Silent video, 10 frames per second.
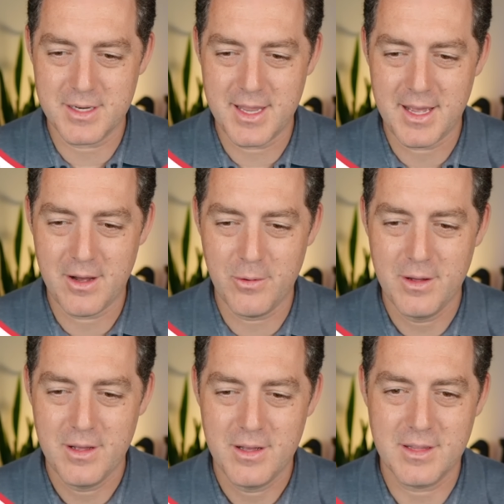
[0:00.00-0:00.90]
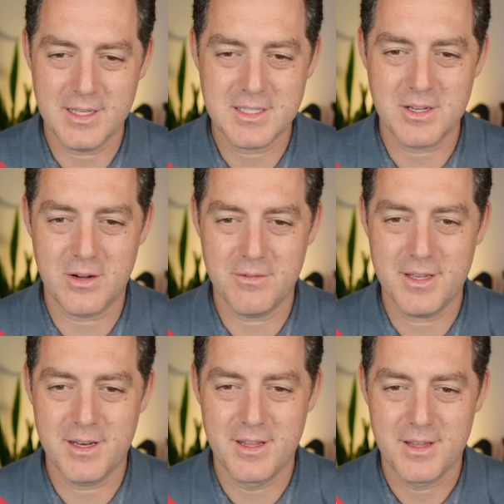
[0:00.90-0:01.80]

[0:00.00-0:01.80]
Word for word: and now let's solve it.